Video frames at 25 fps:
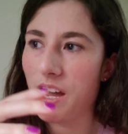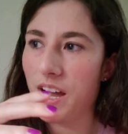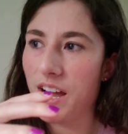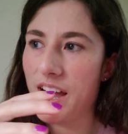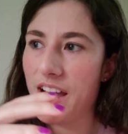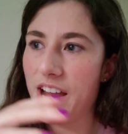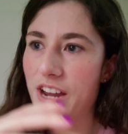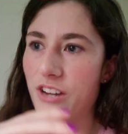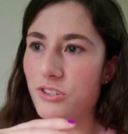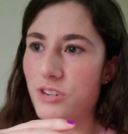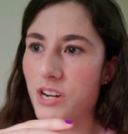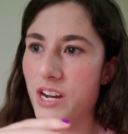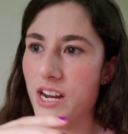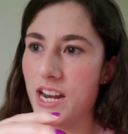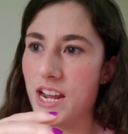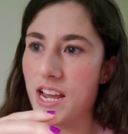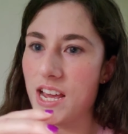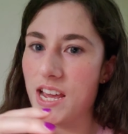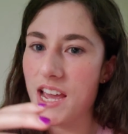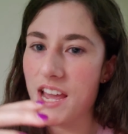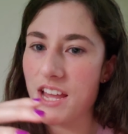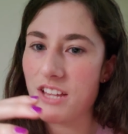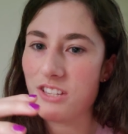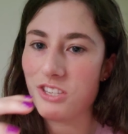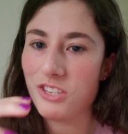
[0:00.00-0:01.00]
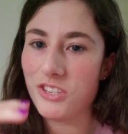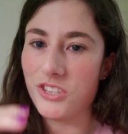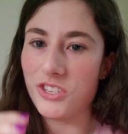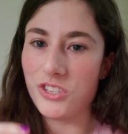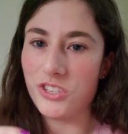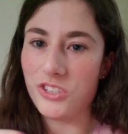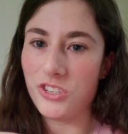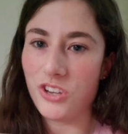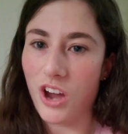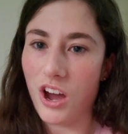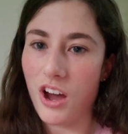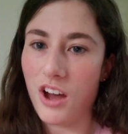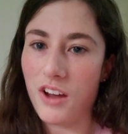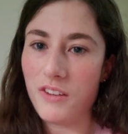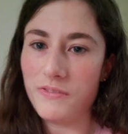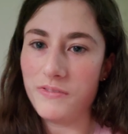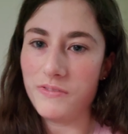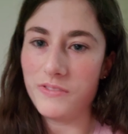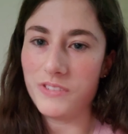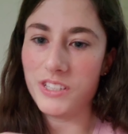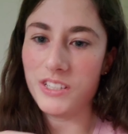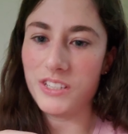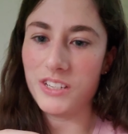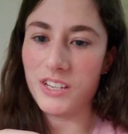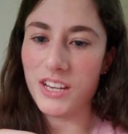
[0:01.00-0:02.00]
hydrating and
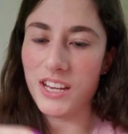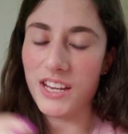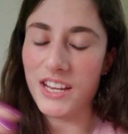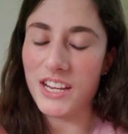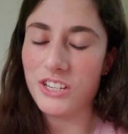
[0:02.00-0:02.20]
soft,